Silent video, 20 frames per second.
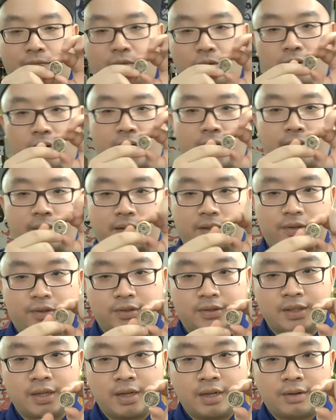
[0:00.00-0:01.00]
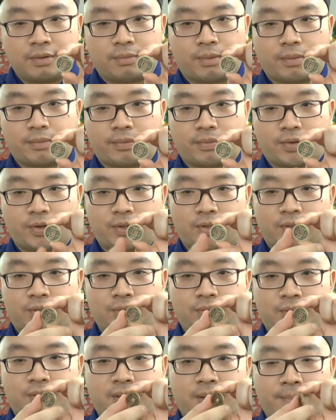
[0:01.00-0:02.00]
4 characters, one with just
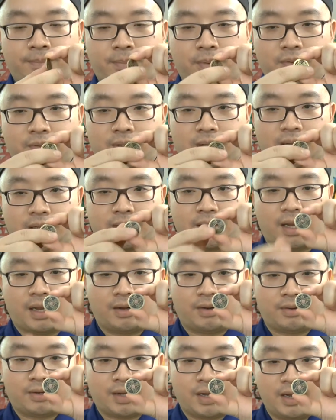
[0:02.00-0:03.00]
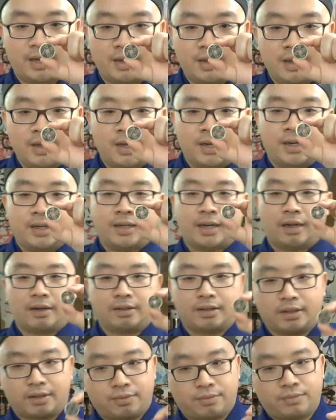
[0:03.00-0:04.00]
2 symbols like that. Okay, now
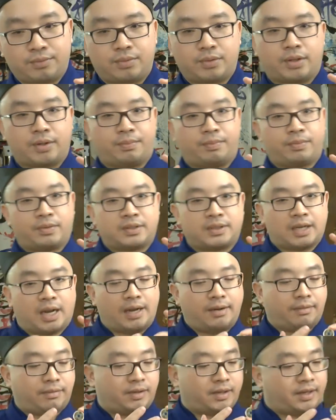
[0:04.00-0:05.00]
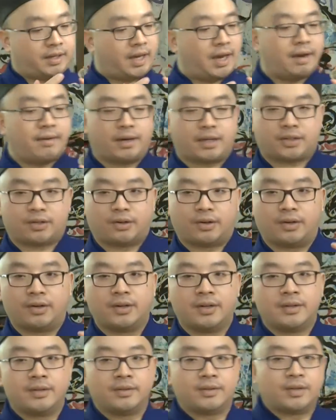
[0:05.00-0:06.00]
the side with character
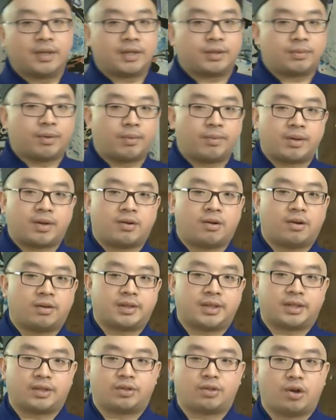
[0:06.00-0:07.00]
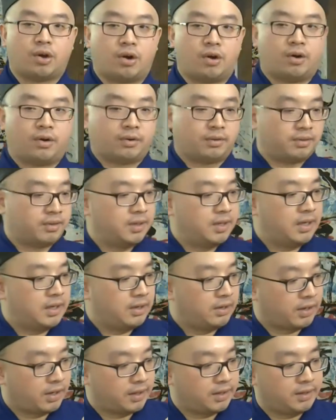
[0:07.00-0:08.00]
is what we call the yang.
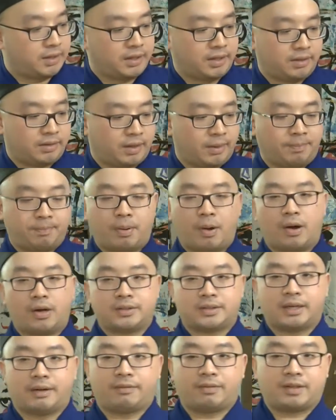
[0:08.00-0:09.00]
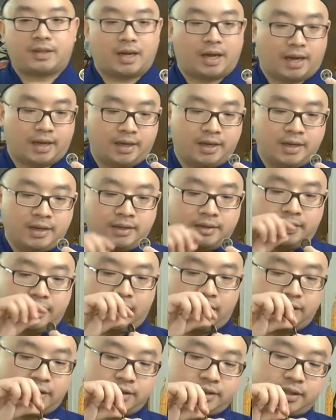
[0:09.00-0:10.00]
Okay, the positive side. The
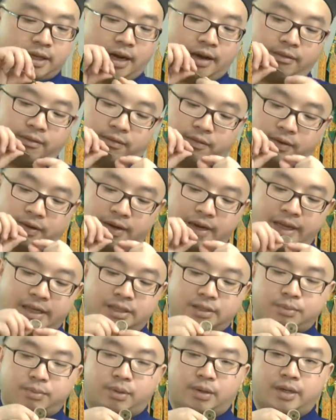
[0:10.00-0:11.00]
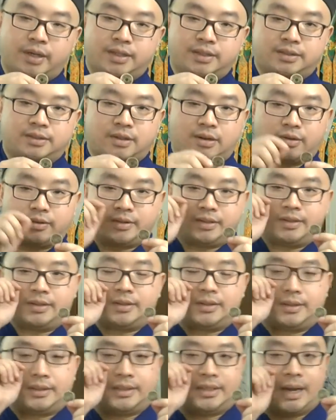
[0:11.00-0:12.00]
other side with a less word is called the
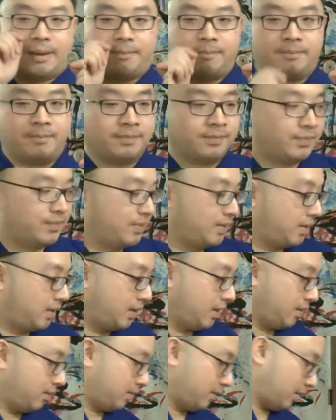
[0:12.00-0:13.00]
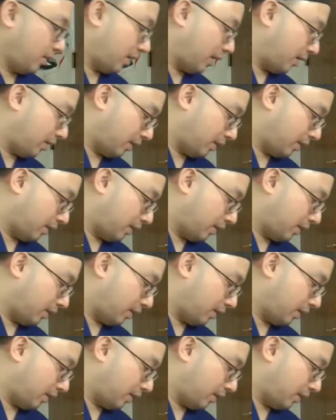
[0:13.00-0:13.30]
yin. Okay,